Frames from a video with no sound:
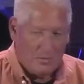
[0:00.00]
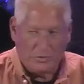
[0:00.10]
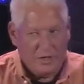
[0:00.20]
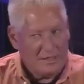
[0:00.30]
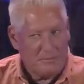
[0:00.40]

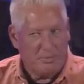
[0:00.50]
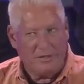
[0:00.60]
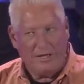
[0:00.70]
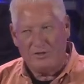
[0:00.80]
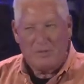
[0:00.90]
We'll take the
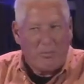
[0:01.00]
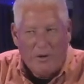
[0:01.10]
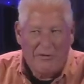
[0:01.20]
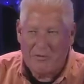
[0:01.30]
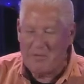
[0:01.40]
potato chip or
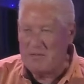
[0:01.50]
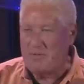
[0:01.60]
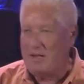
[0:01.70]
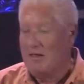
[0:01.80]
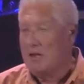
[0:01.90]
whatever it might
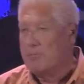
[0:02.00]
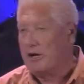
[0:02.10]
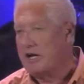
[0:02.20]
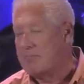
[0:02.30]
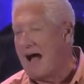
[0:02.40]
be,
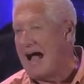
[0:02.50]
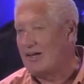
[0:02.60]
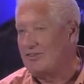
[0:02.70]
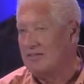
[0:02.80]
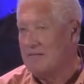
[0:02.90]
put it in a
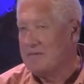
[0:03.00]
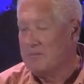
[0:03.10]
box,